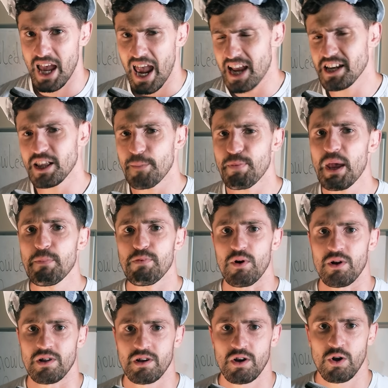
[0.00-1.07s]
And to the
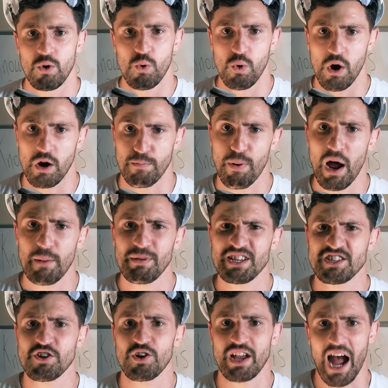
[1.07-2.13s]
people who are probably
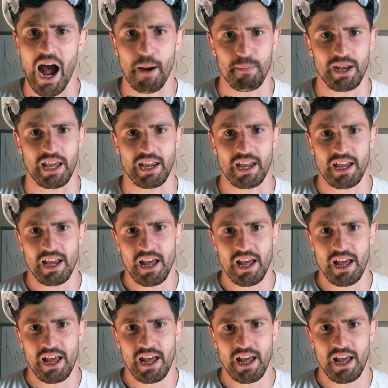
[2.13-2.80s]
still commenting